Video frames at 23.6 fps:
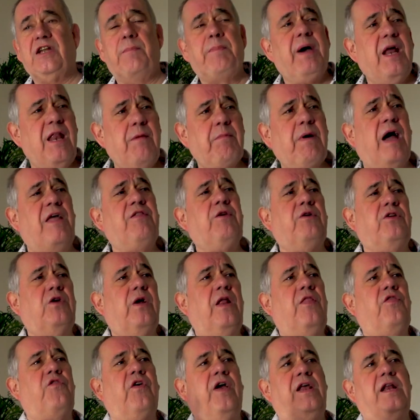Now, bear in mind, they were
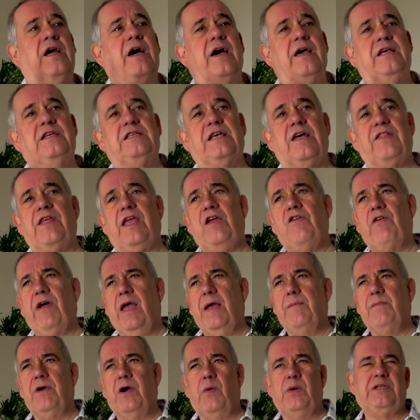doing three nights at the
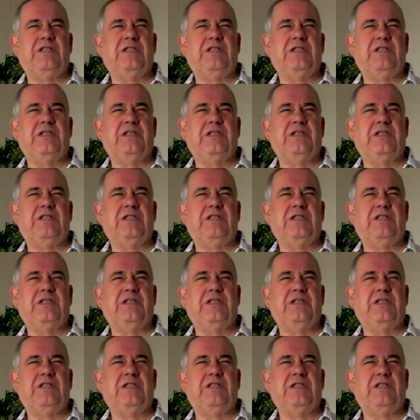Rainbow,